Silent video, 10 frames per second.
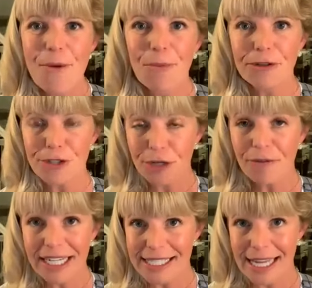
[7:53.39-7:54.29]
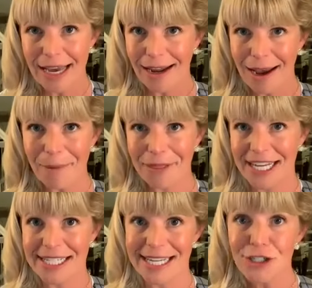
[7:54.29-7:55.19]
but she writes down a couple
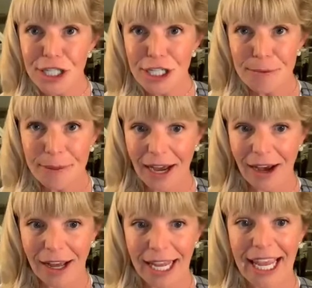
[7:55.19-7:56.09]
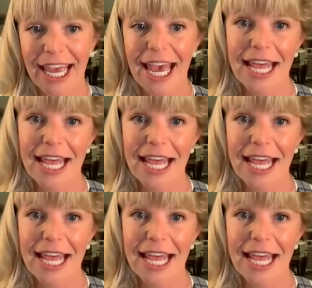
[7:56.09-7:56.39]
things that she's been eyeing,